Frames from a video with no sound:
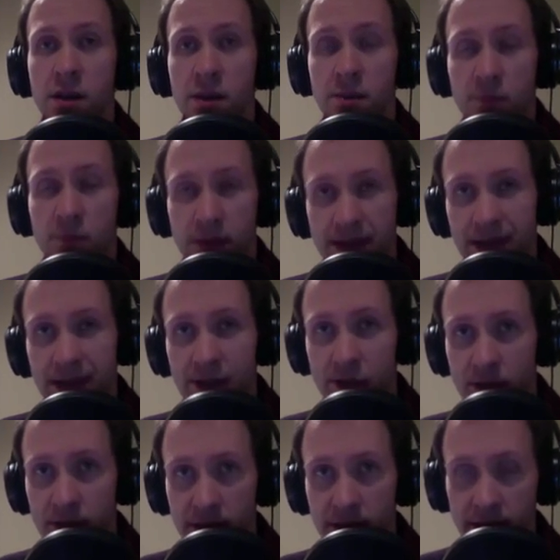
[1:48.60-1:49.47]

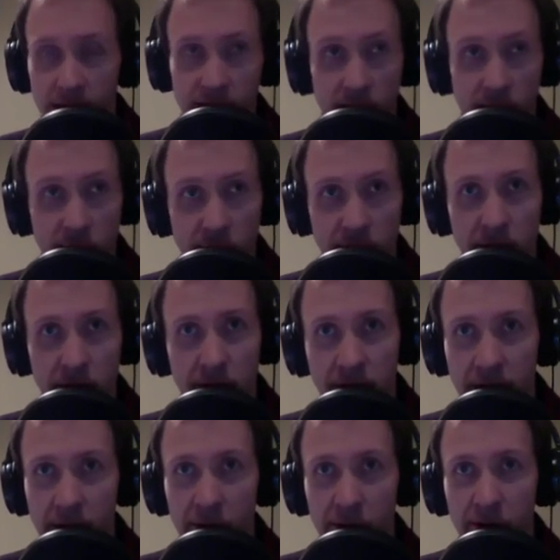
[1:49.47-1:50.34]
potentially can lower your
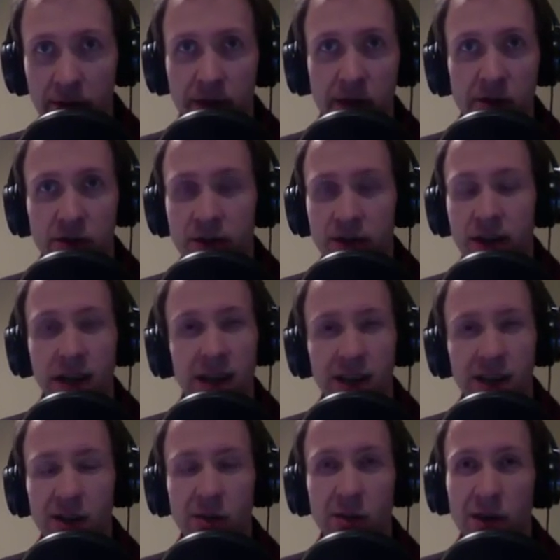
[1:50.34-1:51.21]
thyroid function, and you
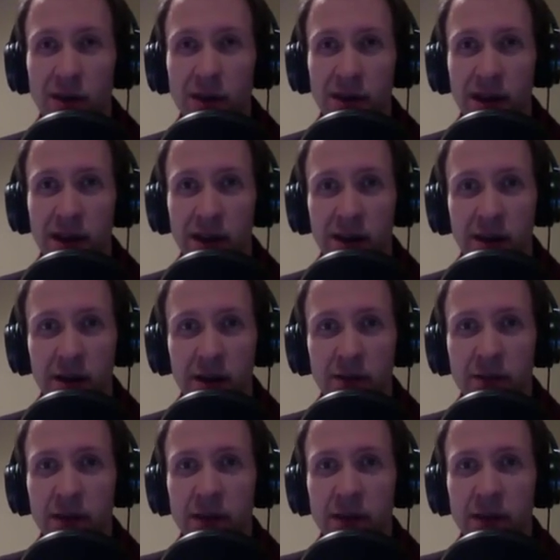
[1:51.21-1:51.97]
don't want that at all.